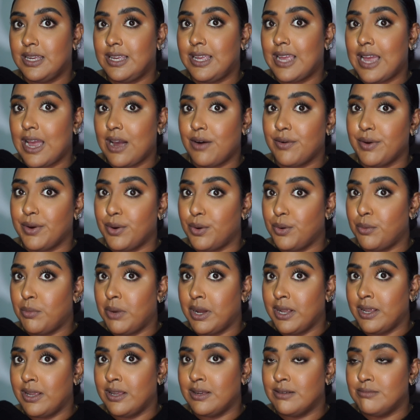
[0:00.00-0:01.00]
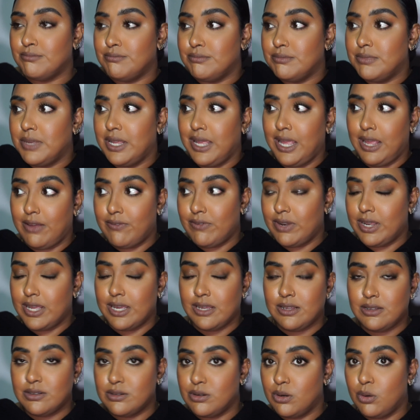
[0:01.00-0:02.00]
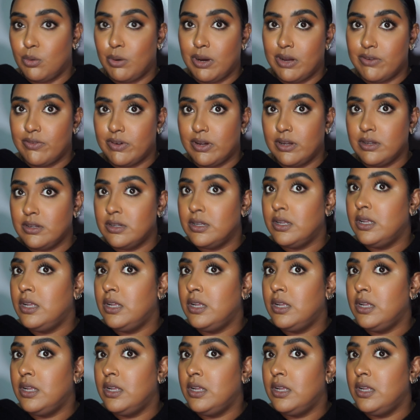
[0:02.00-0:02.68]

carry on my evening or whatever.